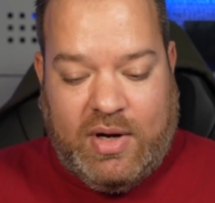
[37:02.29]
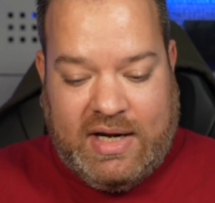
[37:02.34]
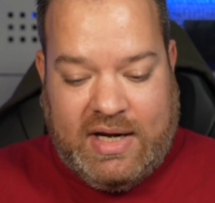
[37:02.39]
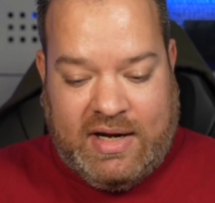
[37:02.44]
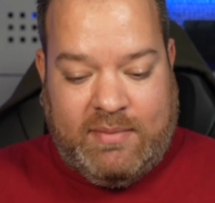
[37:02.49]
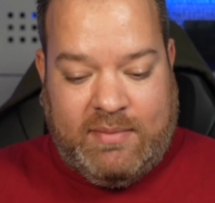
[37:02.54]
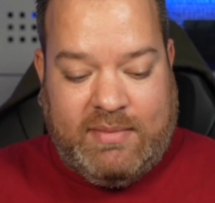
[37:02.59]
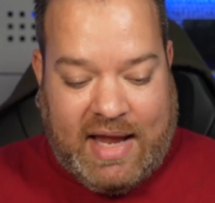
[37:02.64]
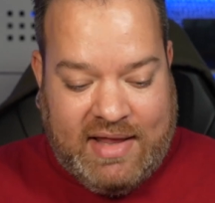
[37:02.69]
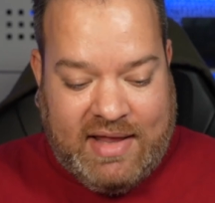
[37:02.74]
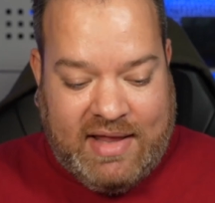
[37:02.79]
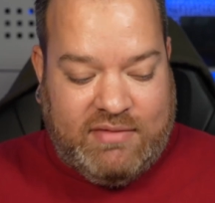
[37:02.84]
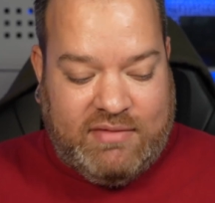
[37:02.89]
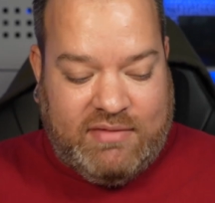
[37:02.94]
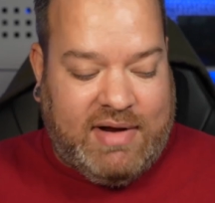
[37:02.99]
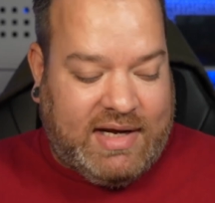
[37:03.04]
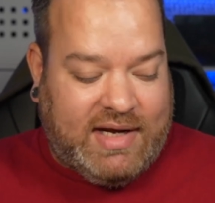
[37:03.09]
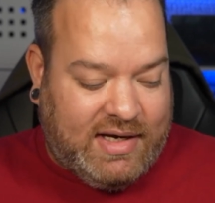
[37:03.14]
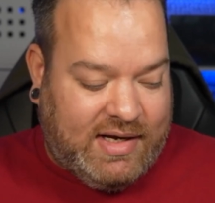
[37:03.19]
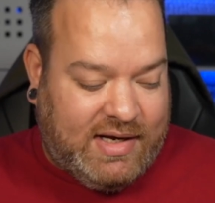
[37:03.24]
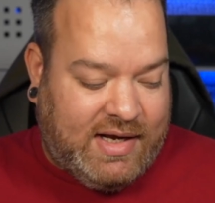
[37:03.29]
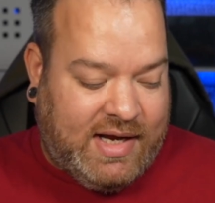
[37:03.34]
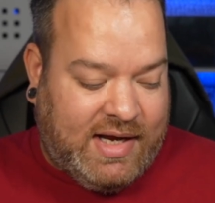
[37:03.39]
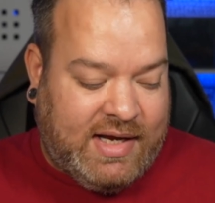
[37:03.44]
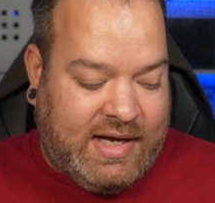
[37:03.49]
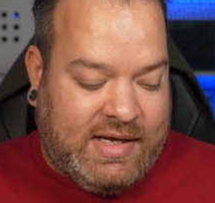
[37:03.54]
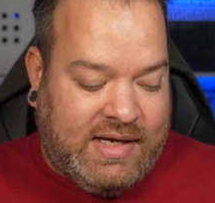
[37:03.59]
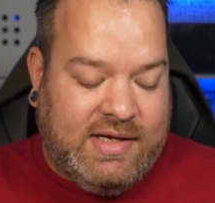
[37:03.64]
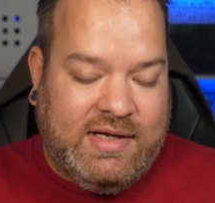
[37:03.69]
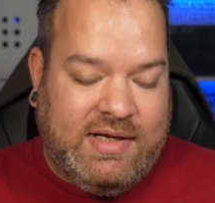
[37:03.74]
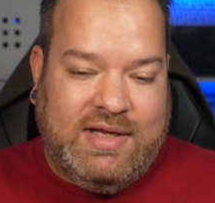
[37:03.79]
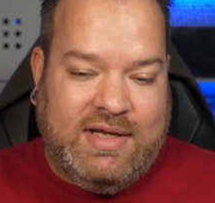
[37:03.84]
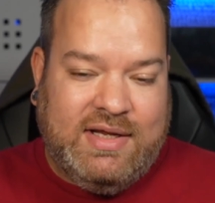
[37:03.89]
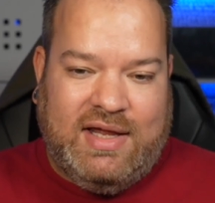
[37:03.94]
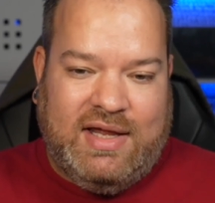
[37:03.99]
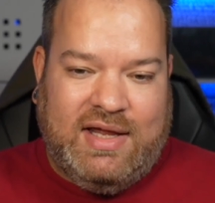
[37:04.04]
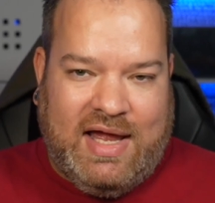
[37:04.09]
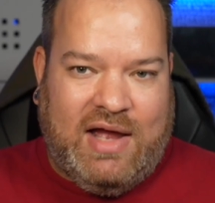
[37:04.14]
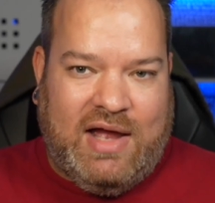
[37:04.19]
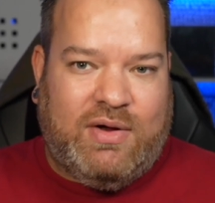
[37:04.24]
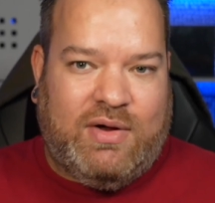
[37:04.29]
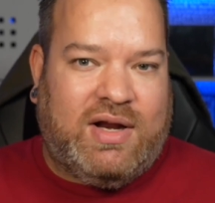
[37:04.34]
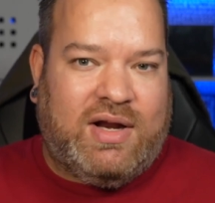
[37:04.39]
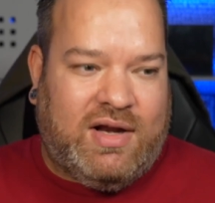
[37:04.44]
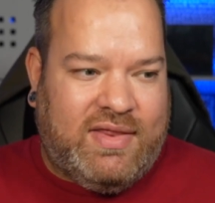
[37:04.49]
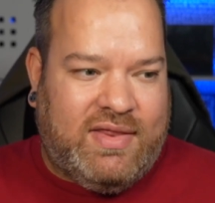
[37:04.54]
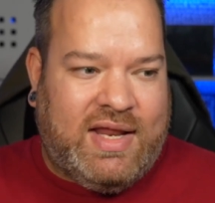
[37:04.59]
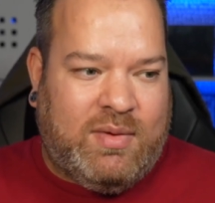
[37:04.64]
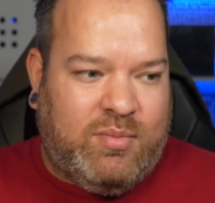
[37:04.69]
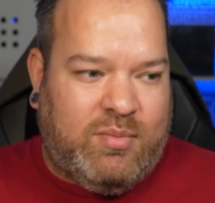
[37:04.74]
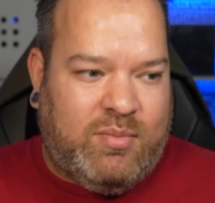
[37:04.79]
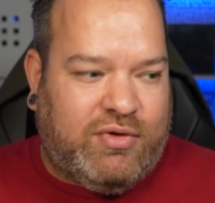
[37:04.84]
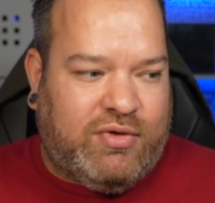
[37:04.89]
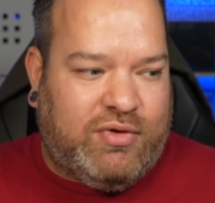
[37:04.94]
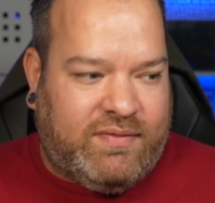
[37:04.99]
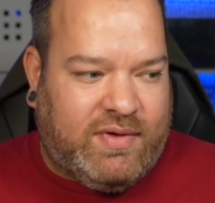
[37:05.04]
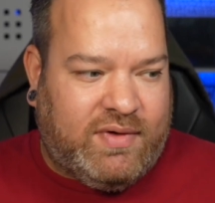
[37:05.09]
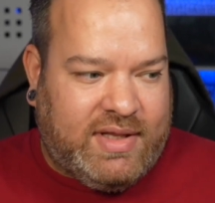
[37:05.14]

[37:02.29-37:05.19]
and I'm getting that regularly, how can I then improve on